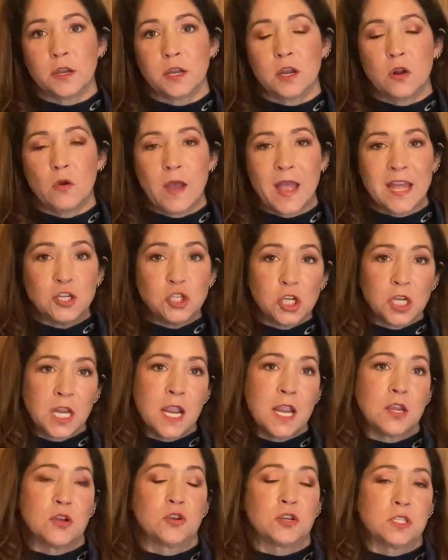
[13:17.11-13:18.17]
you know,
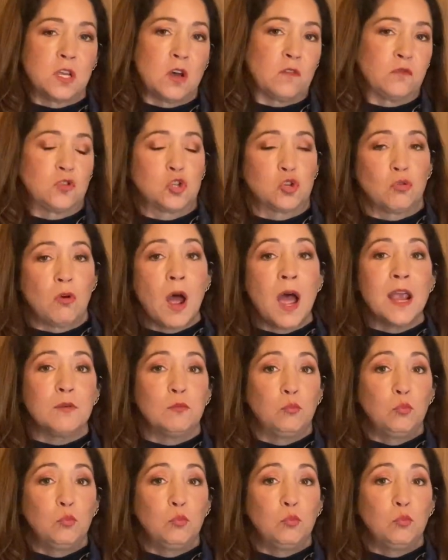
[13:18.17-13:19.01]
educate yourself, try